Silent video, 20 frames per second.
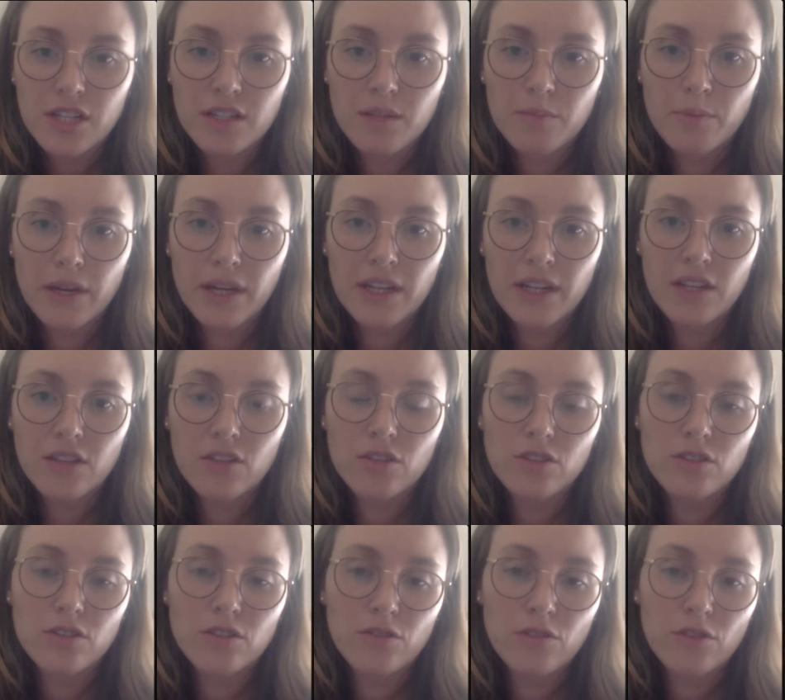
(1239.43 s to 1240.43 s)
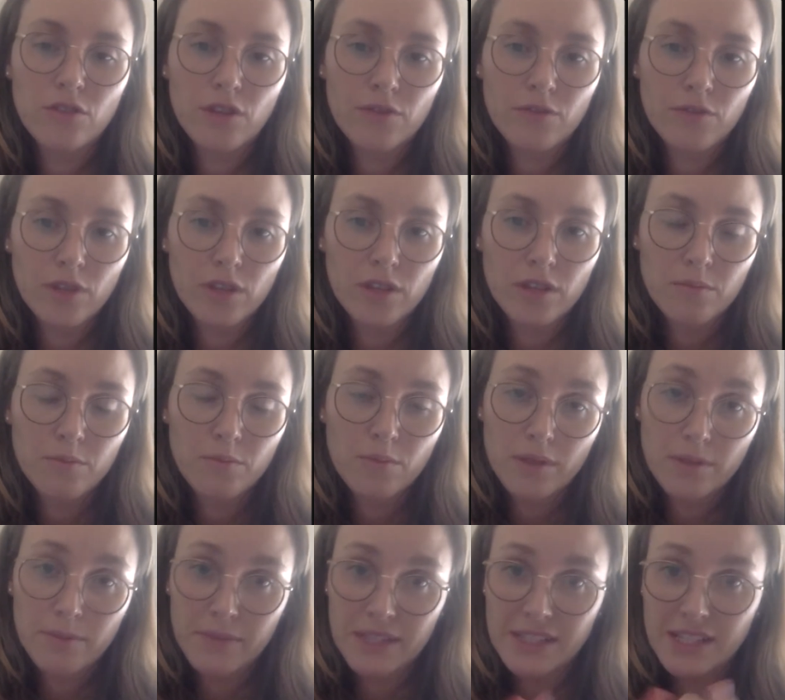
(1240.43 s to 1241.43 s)
depending on your GraphQL
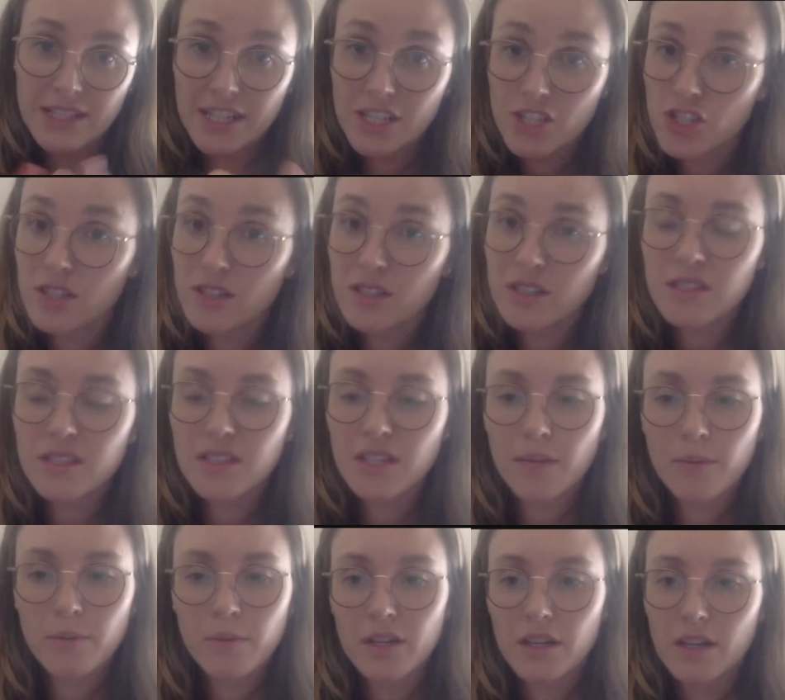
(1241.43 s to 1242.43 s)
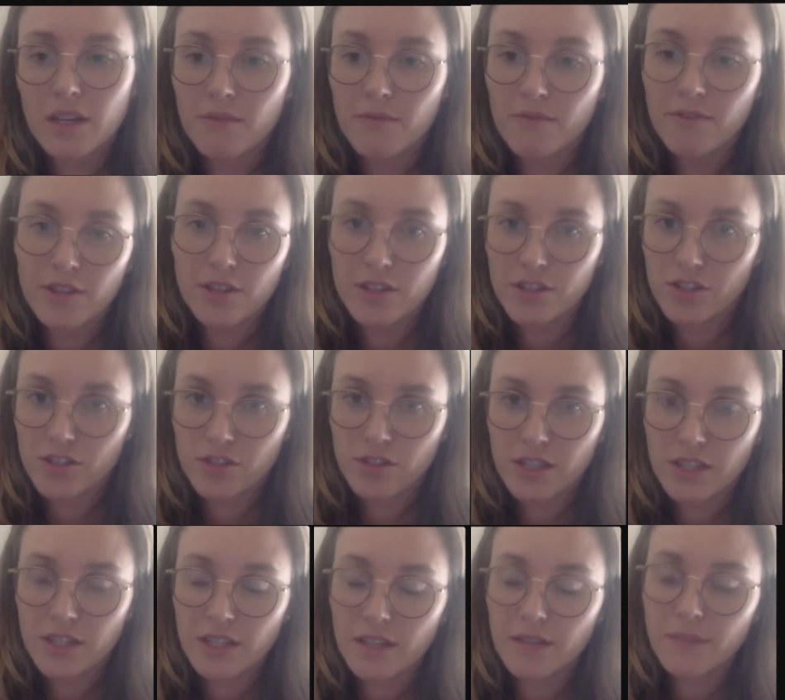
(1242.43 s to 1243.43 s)
implementation, this can become very
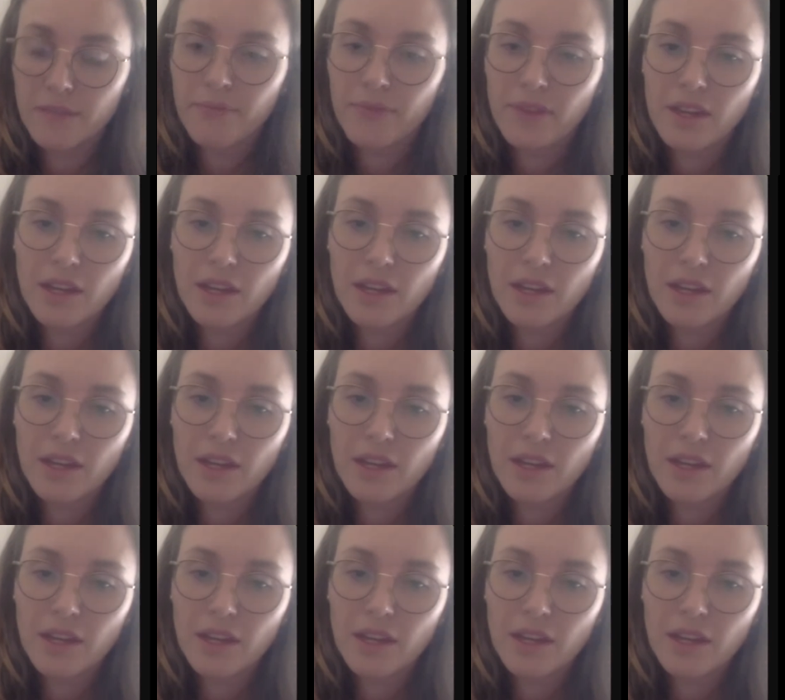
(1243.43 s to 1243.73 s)
tricky.